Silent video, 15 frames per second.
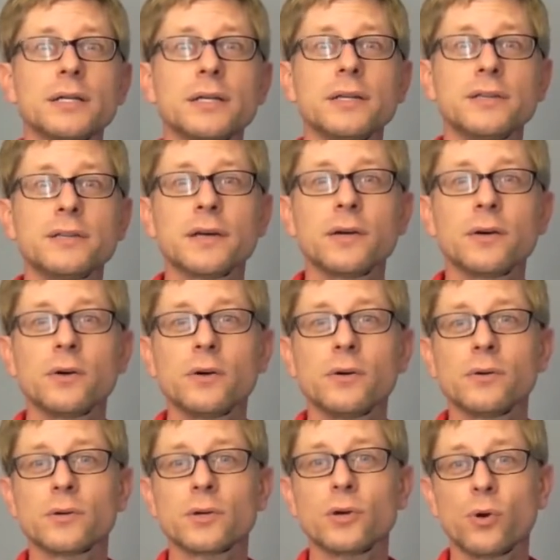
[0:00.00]

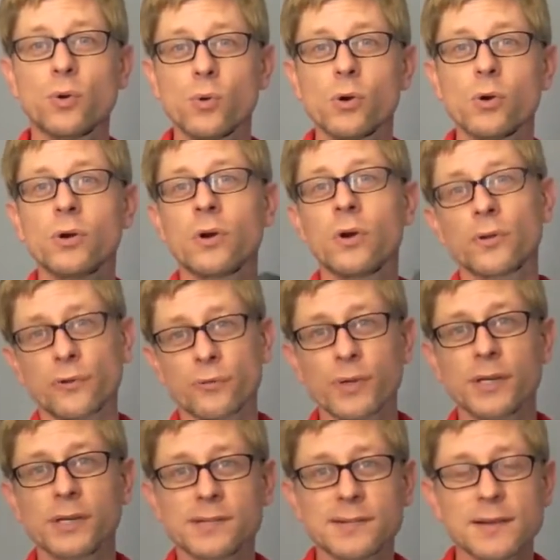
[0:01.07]
Intel Core, although it's
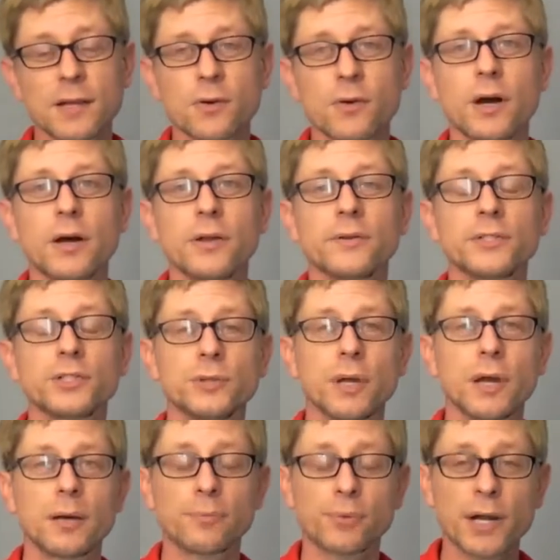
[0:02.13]
really a Celeron
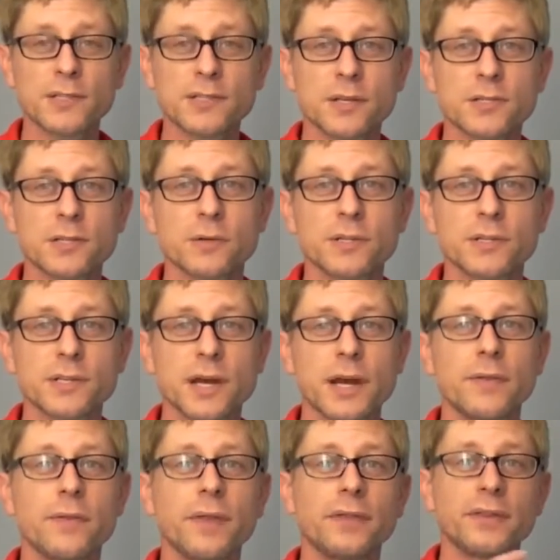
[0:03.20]
processor
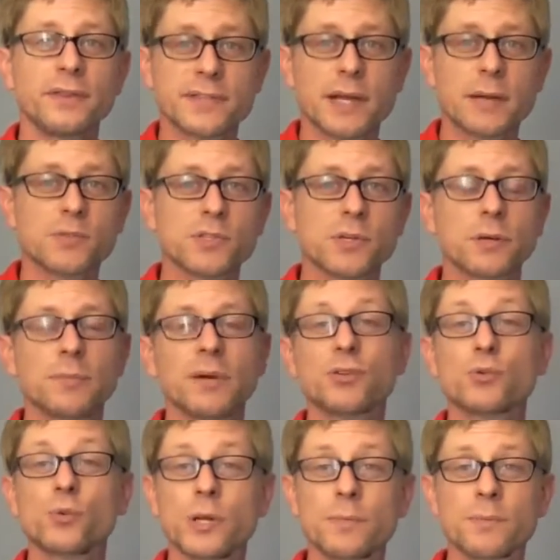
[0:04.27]
inside than the Samsung,
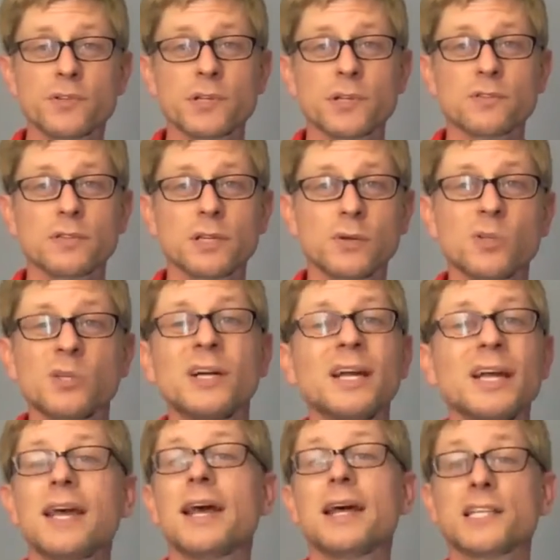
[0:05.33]
about 20% slower,
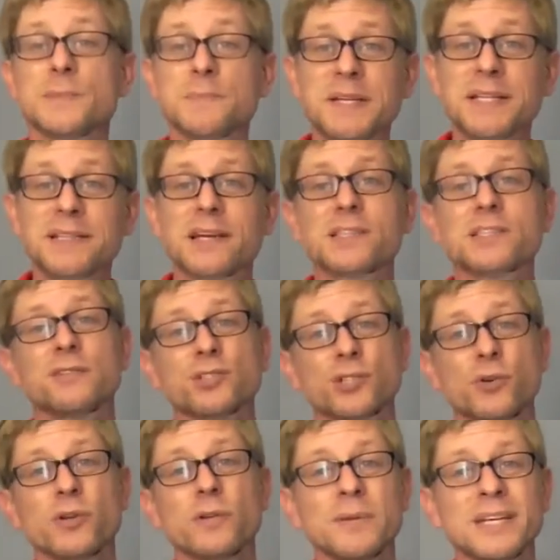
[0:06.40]
and speed tests have
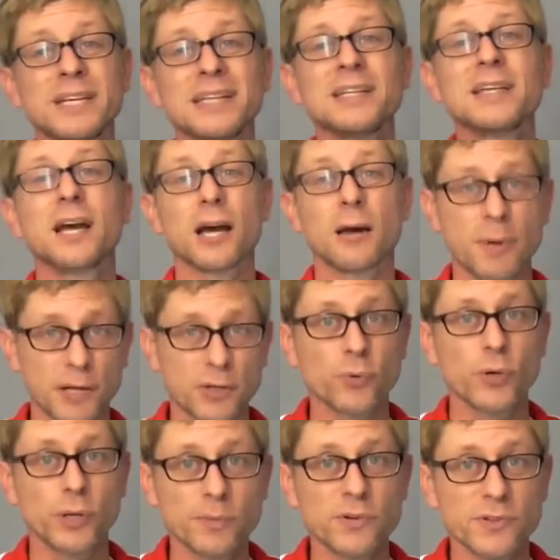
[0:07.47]
shown to be about
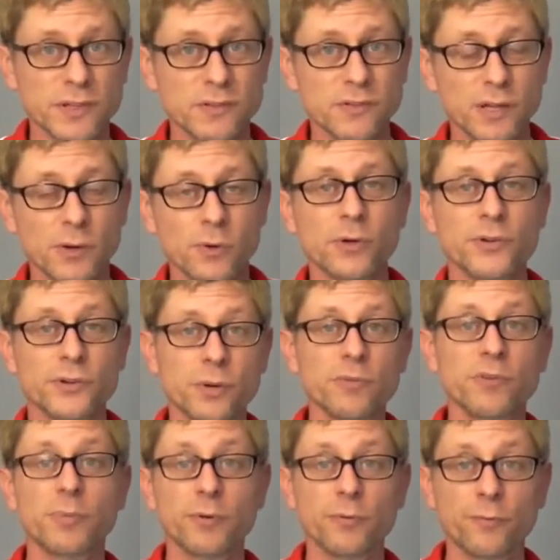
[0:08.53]
20% slower in
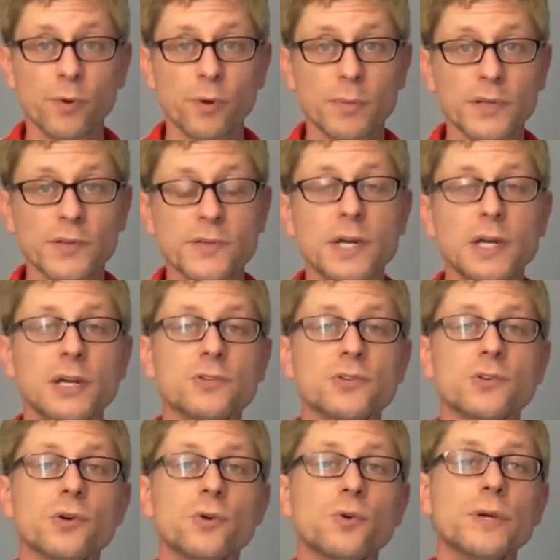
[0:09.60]
terms of performance.
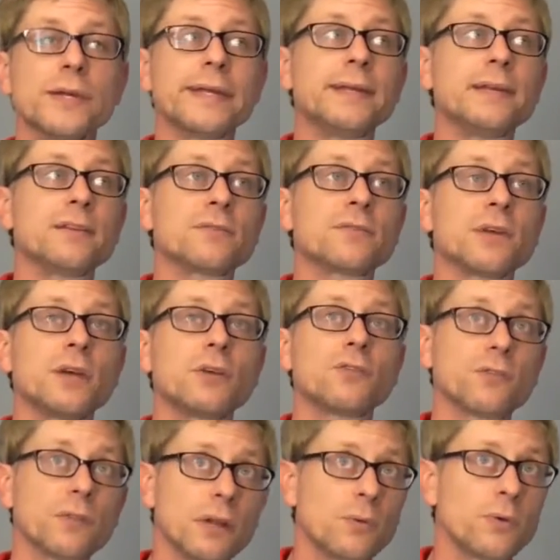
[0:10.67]
So it is
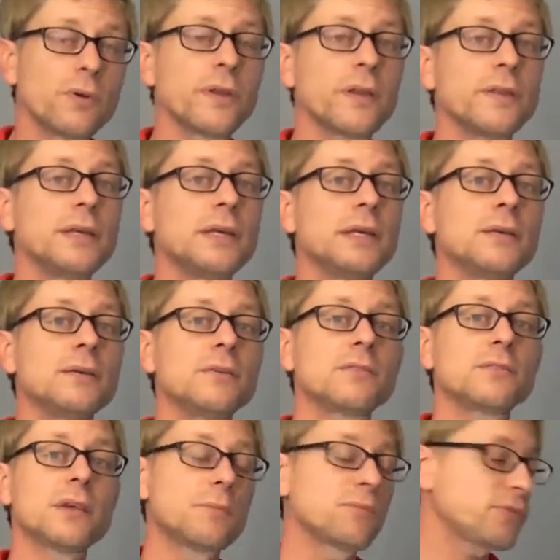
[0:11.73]
slower than the
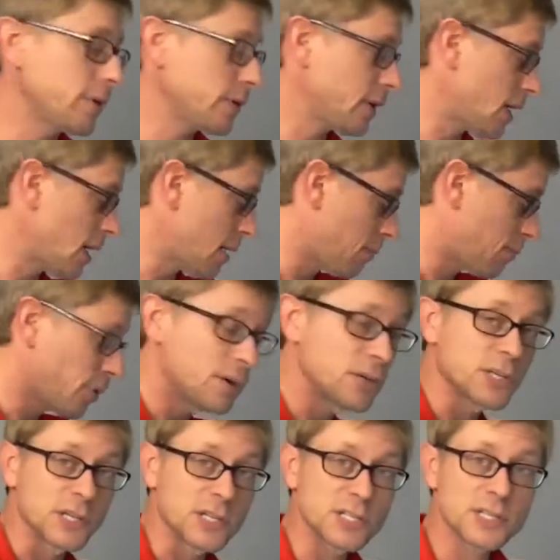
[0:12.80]
Samsung that I
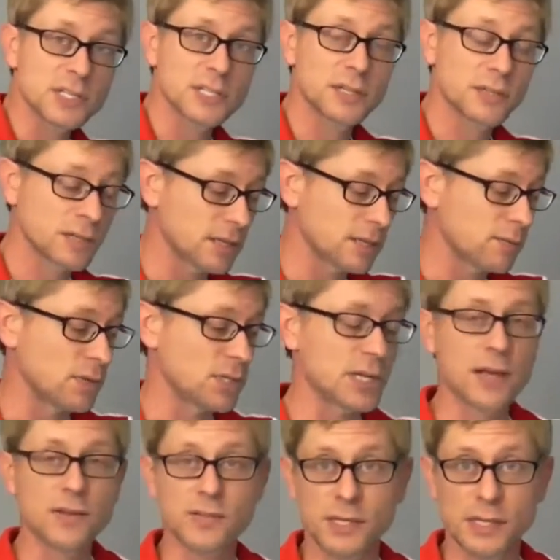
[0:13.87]
purchased, which
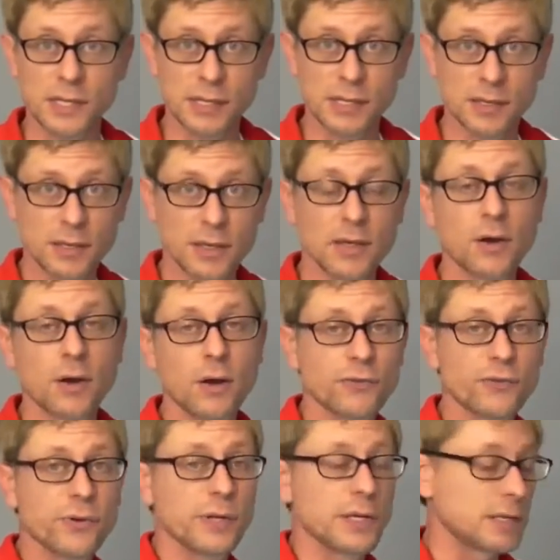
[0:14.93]
has the
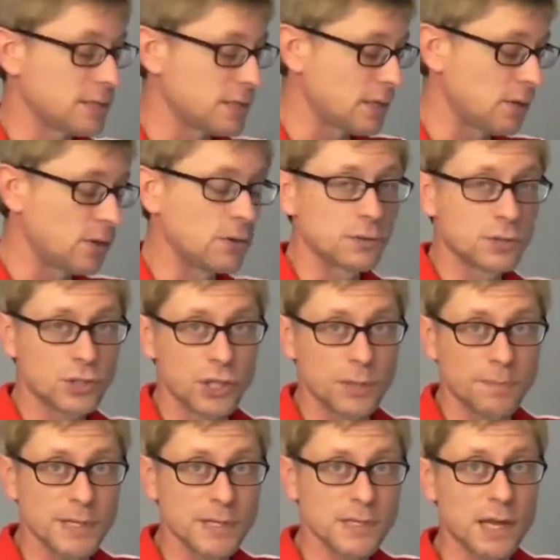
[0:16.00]
also Intel
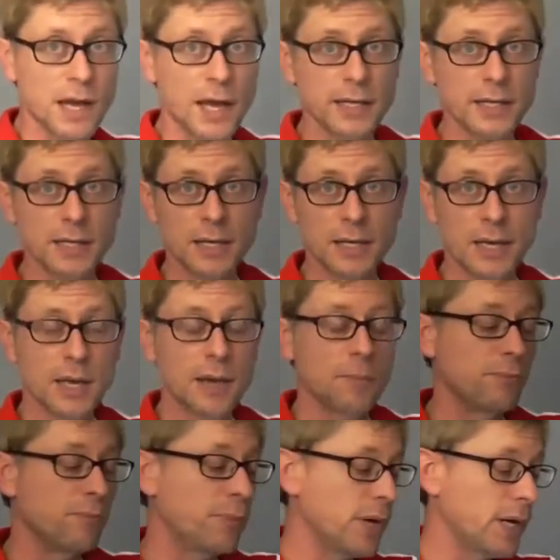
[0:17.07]
chip inside,
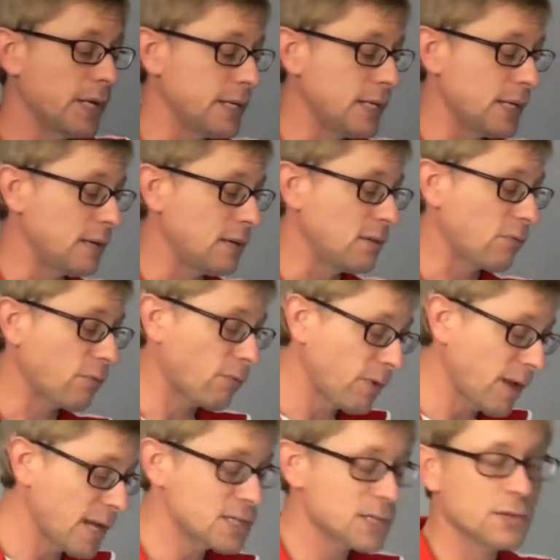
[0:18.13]
but it is
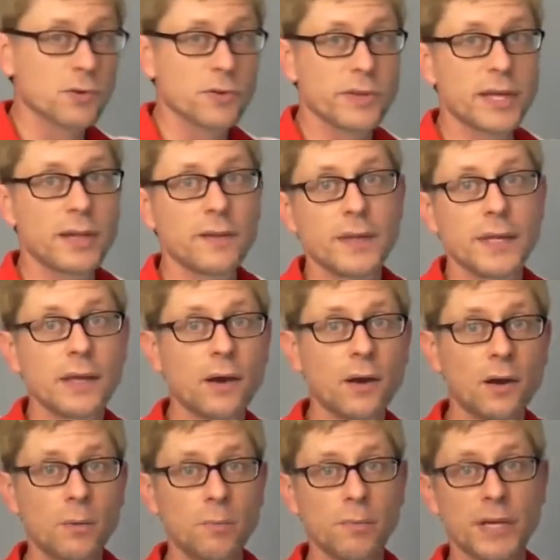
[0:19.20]
faster than the
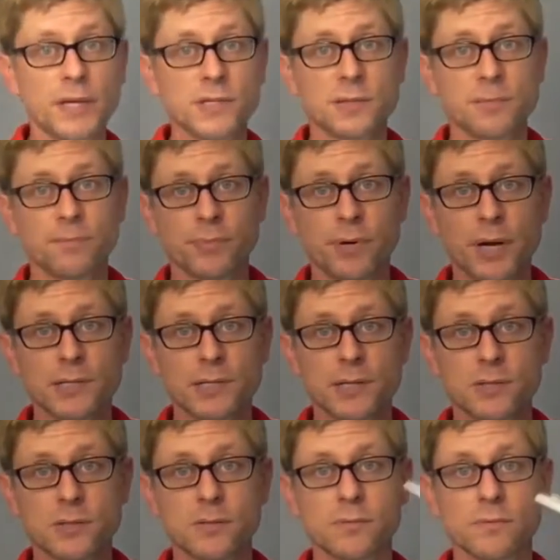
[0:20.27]
ARM-based
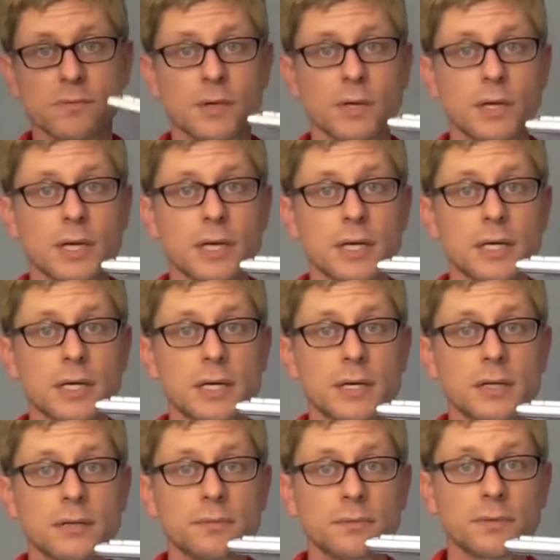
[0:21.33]
processor
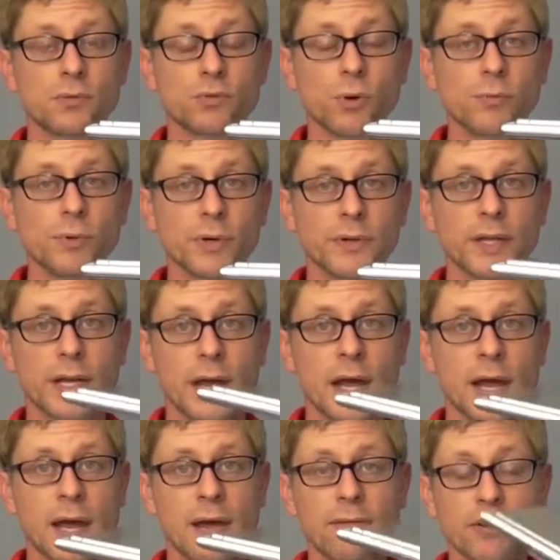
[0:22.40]
Chromebook that
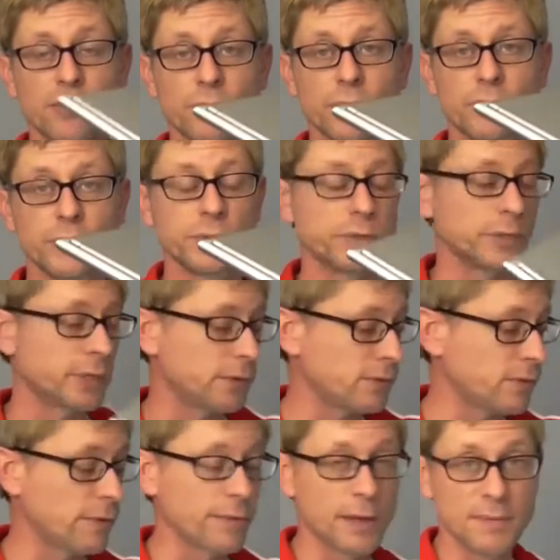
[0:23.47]
I have as a review
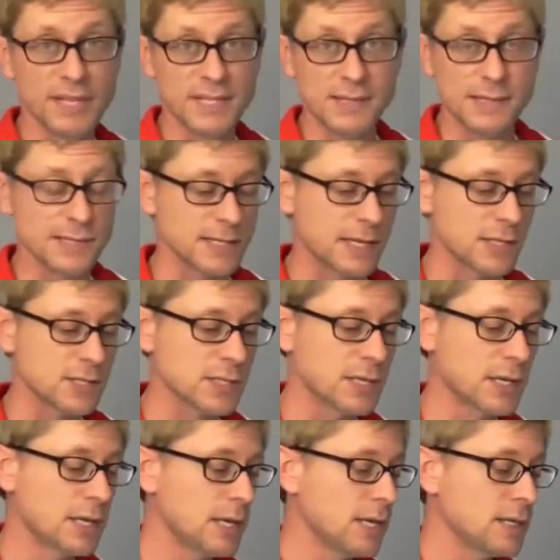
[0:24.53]
unit, if that makes any sense.
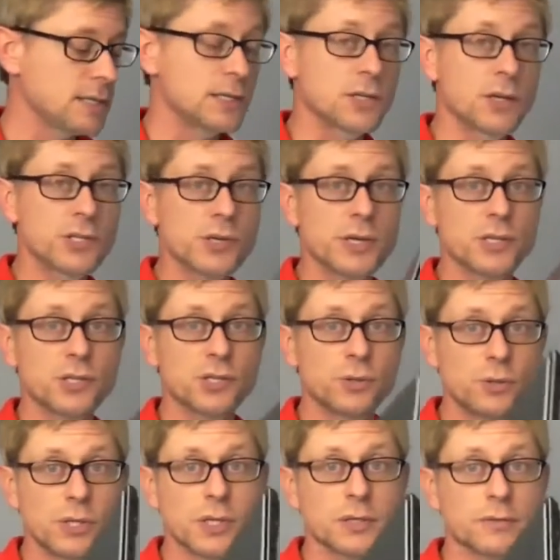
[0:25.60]
This also has
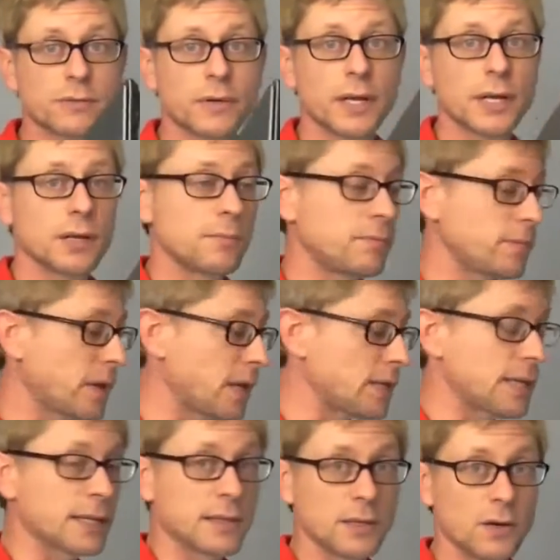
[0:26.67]
2 gig of RAM,
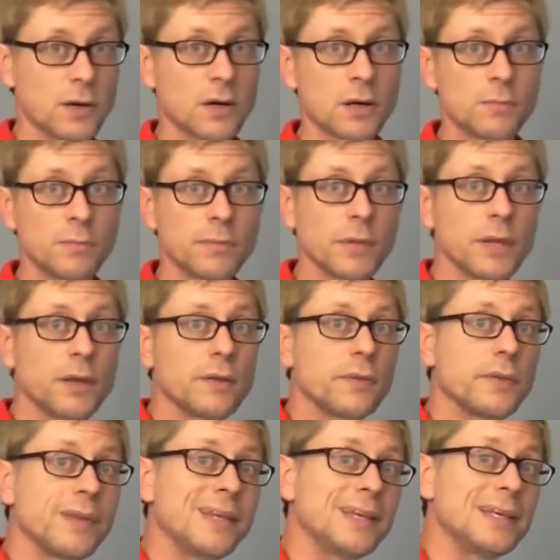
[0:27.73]
like the ARM.
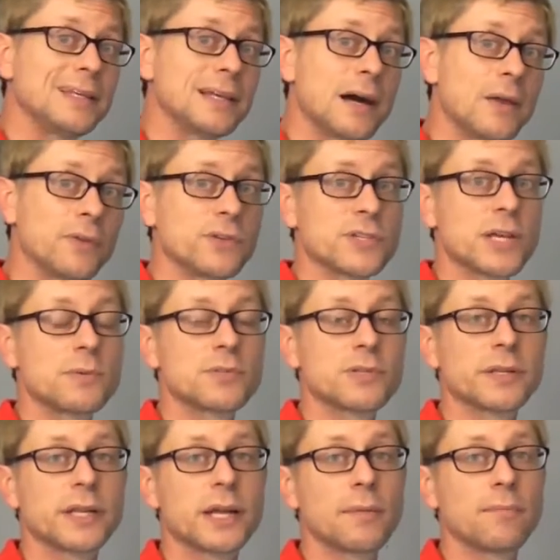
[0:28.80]
The other
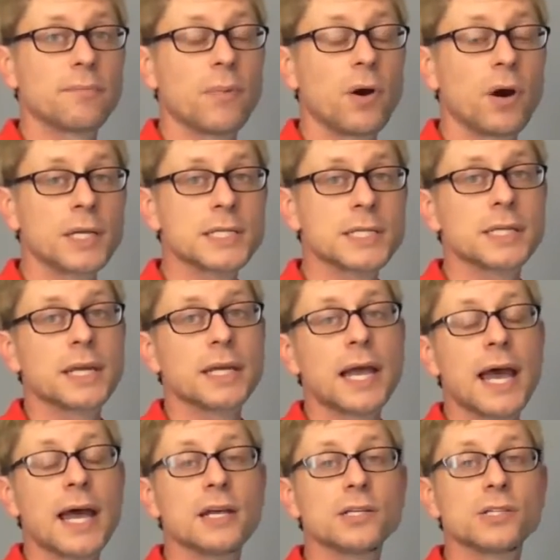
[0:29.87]
Samsung that I bought
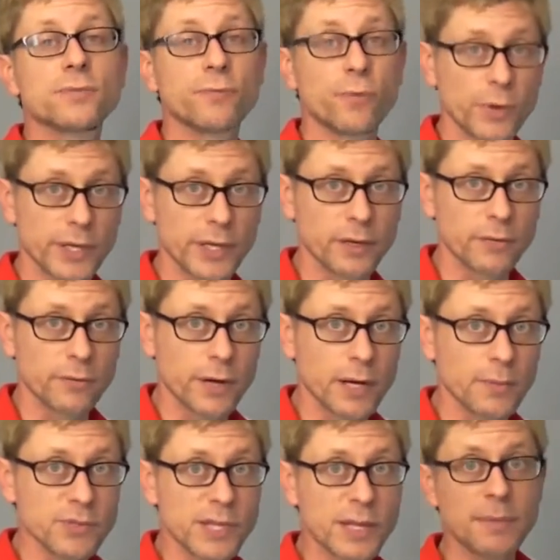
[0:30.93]
has 4 gig of
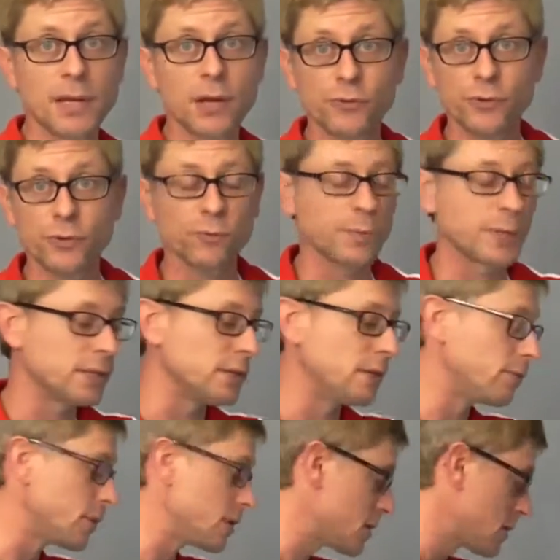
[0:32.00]
RAM, so that may also explain the
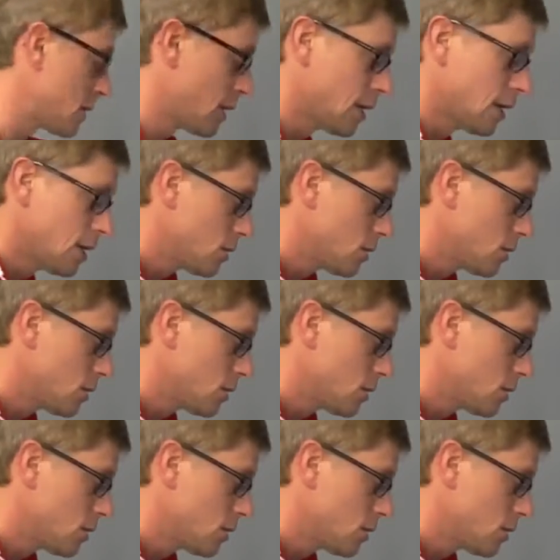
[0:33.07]
difference.